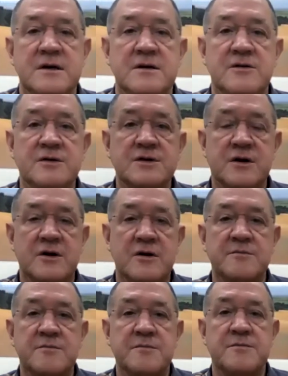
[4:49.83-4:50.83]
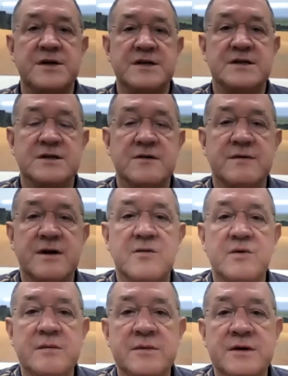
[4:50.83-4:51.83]
Those are pieces of
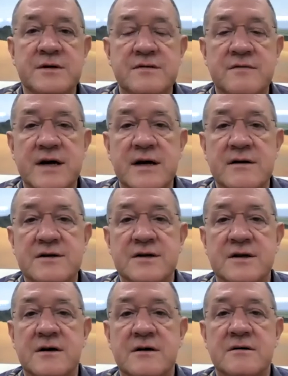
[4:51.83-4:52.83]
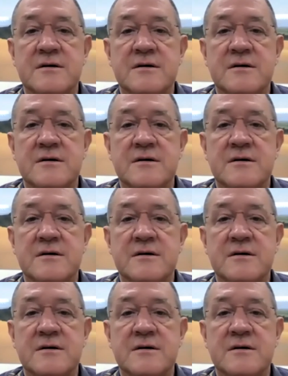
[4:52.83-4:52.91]
equipment that uh,